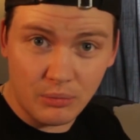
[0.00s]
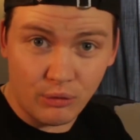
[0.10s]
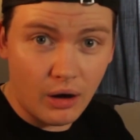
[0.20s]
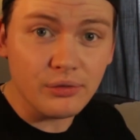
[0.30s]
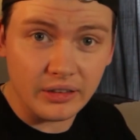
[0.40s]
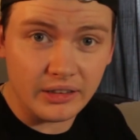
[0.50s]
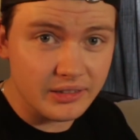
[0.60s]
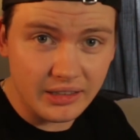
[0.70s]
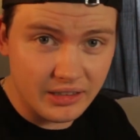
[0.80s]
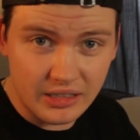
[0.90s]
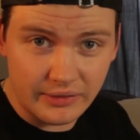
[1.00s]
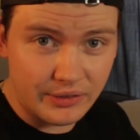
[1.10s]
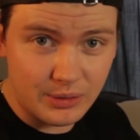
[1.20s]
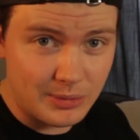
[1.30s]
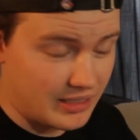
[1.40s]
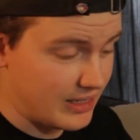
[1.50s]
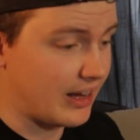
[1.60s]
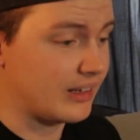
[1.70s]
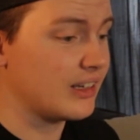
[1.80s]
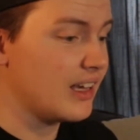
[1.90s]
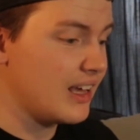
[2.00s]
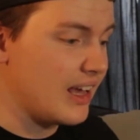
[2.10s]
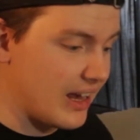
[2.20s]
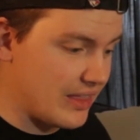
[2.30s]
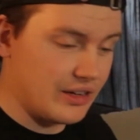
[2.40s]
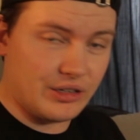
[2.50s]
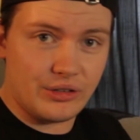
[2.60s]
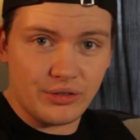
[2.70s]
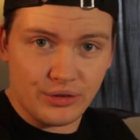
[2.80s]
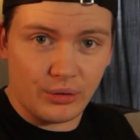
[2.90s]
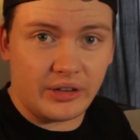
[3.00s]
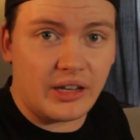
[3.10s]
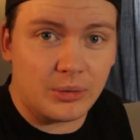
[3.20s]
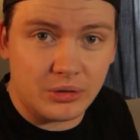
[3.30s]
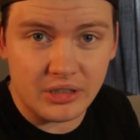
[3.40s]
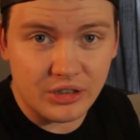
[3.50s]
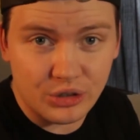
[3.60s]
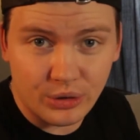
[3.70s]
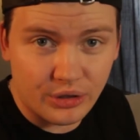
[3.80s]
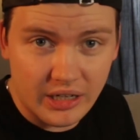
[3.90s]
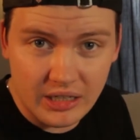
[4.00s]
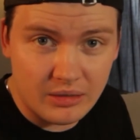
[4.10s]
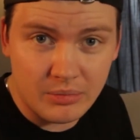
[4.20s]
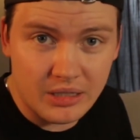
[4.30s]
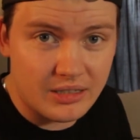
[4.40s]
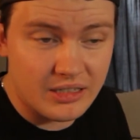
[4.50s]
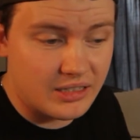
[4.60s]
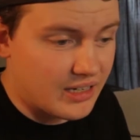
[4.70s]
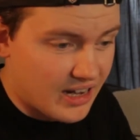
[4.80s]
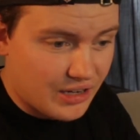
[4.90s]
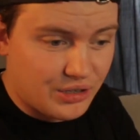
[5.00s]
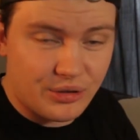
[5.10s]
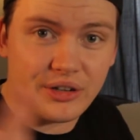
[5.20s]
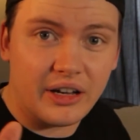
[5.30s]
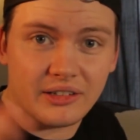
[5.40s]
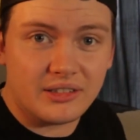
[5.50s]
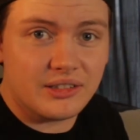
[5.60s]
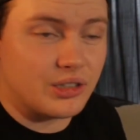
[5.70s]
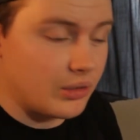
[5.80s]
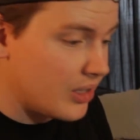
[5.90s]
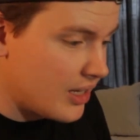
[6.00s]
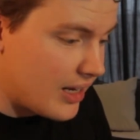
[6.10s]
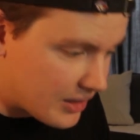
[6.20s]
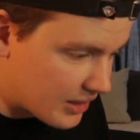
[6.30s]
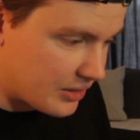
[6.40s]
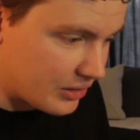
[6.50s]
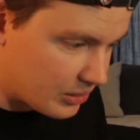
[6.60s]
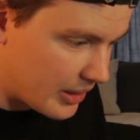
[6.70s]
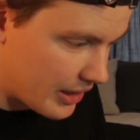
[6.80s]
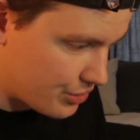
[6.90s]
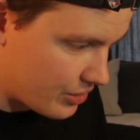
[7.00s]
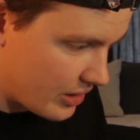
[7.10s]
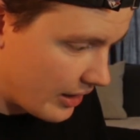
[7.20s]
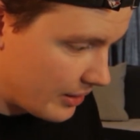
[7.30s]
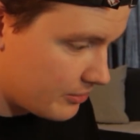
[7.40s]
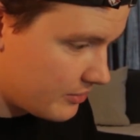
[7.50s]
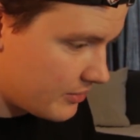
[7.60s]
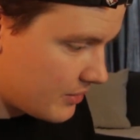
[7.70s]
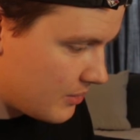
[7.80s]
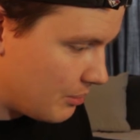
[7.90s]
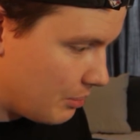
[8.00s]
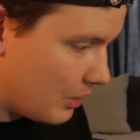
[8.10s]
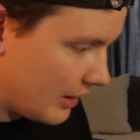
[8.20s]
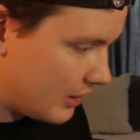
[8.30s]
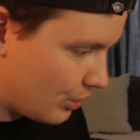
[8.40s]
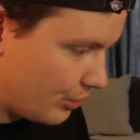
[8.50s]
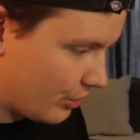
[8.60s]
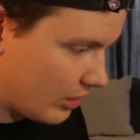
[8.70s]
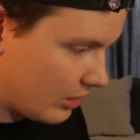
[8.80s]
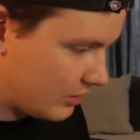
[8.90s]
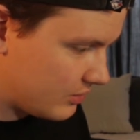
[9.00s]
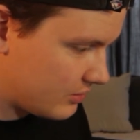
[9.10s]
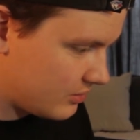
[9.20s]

roughly. It doesn't even have to be exact. And then you throw the chemicals in order, A, B, C, and you're done. So it takes a little bit extra time, but overall,